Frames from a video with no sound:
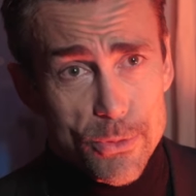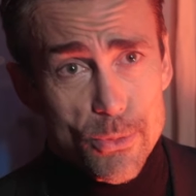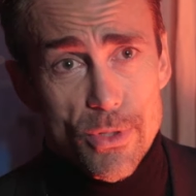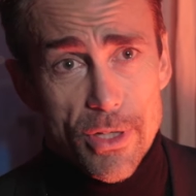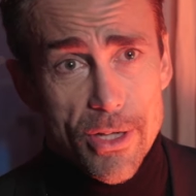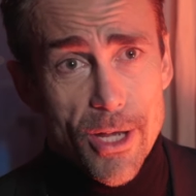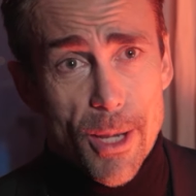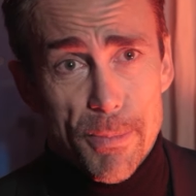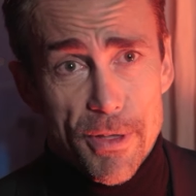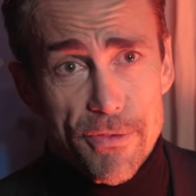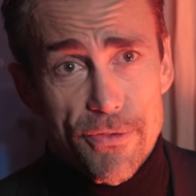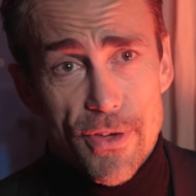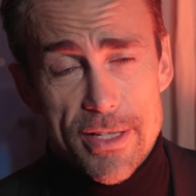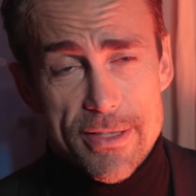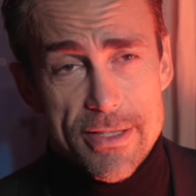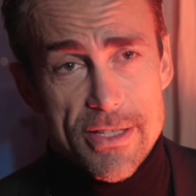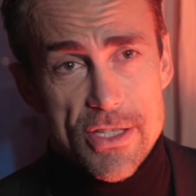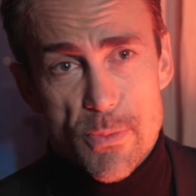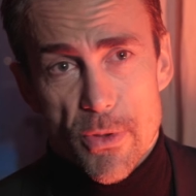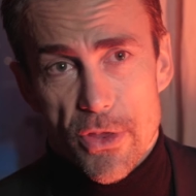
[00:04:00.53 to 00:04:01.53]
do a couple of fight
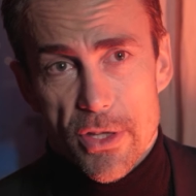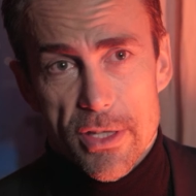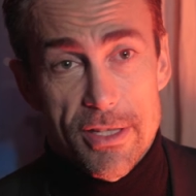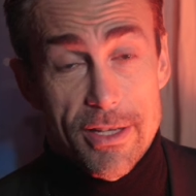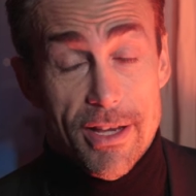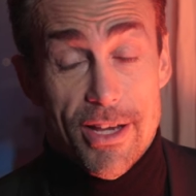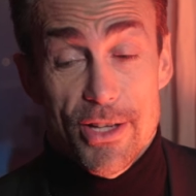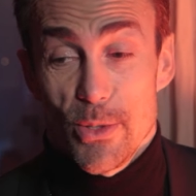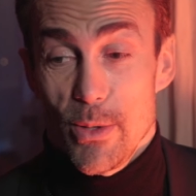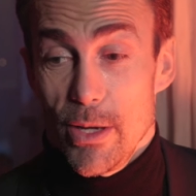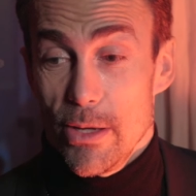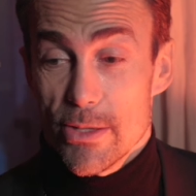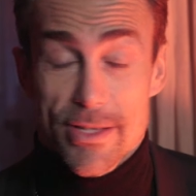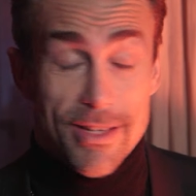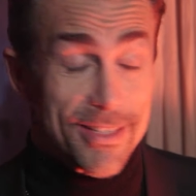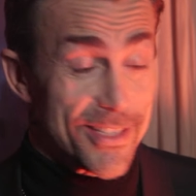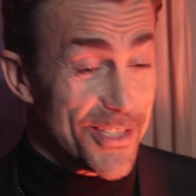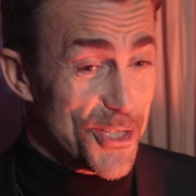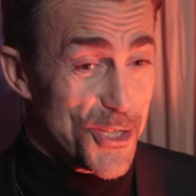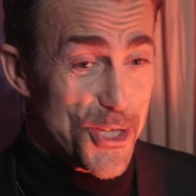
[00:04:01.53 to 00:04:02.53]
scenes with Keanu, I was
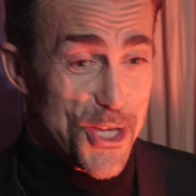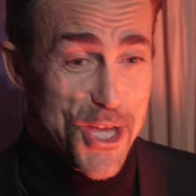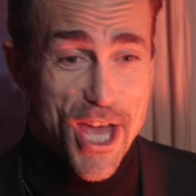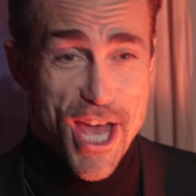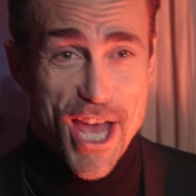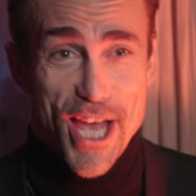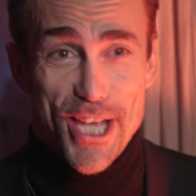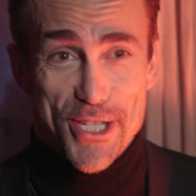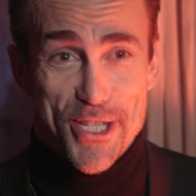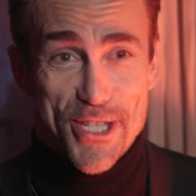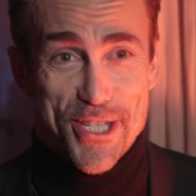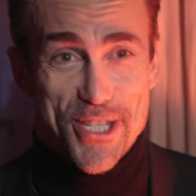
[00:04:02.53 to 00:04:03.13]
like, yes!